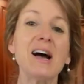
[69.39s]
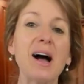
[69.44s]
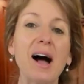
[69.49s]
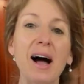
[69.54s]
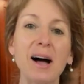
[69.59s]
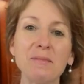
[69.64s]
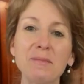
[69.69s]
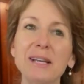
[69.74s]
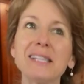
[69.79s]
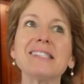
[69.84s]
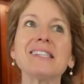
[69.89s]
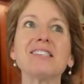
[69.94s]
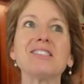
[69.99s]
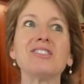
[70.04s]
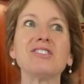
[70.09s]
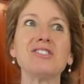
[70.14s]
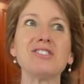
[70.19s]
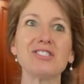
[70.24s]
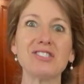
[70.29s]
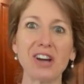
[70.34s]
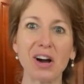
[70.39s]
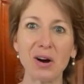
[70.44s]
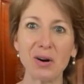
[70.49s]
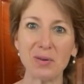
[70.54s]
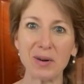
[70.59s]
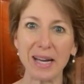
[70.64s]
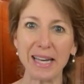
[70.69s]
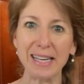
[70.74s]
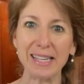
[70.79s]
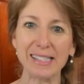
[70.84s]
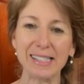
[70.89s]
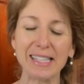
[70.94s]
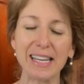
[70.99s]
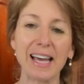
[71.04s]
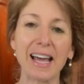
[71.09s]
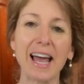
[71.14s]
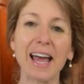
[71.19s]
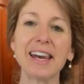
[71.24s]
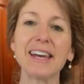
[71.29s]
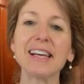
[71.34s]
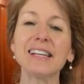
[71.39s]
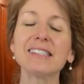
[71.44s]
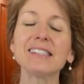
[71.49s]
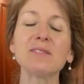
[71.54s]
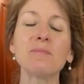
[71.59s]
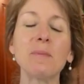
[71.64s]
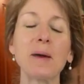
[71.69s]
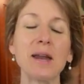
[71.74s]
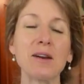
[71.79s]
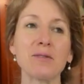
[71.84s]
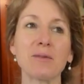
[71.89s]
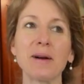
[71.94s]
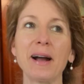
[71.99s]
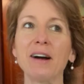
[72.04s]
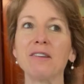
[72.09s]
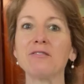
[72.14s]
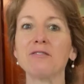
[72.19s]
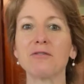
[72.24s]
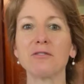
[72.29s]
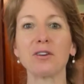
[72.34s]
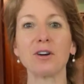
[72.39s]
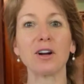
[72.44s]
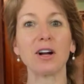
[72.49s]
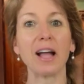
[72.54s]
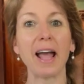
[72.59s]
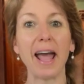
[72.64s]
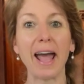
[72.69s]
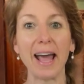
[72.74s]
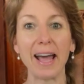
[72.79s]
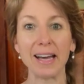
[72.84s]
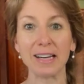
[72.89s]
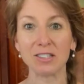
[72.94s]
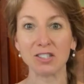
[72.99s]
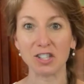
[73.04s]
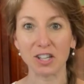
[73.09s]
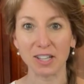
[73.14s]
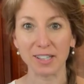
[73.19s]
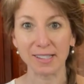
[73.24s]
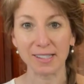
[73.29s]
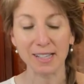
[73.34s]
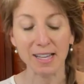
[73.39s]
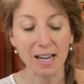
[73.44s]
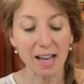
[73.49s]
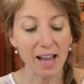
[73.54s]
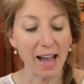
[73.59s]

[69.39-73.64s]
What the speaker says: Hummus is so easy, and it's been around for ages.